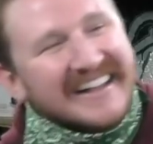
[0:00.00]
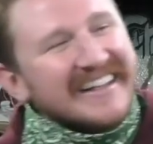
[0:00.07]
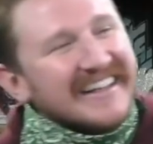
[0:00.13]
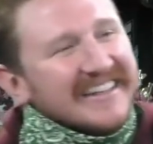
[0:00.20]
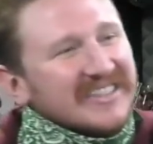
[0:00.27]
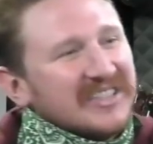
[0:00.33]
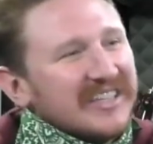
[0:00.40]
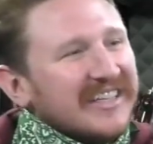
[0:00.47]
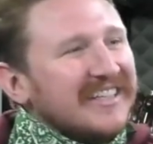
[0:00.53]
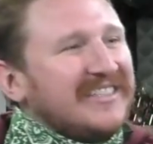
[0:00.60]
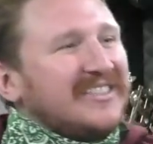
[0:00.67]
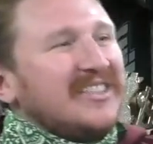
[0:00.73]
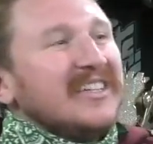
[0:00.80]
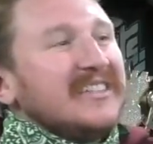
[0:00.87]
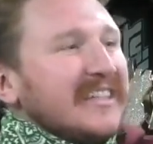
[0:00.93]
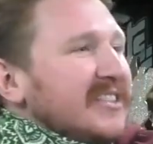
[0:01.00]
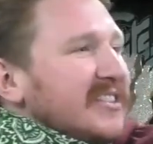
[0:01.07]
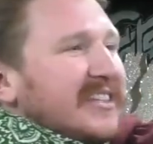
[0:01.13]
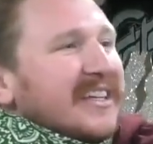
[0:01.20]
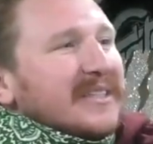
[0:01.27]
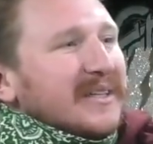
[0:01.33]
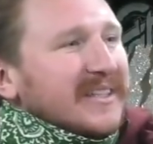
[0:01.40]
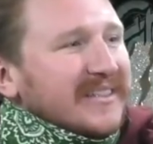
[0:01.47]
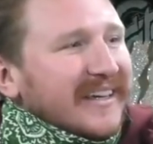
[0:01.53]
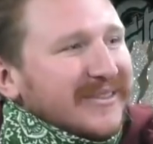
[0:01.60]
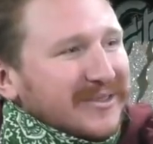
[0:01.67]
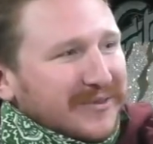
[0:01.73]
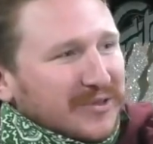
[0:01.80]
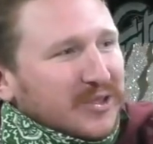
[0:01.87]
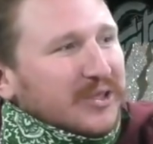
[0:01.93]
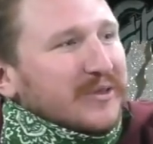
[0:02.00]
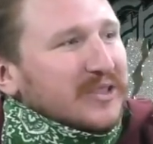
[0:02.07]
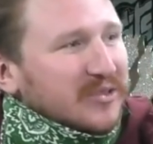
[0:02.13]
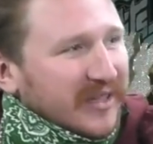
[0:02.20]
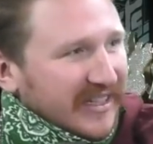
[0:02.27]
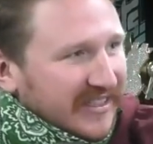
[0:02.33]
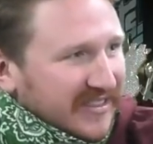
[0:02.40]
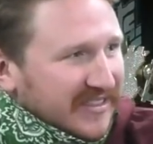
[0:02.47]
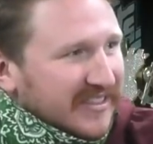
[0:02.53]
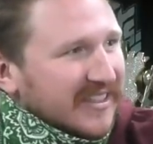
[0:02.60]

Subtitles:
she teaches kids about the dangers of sugary drinks.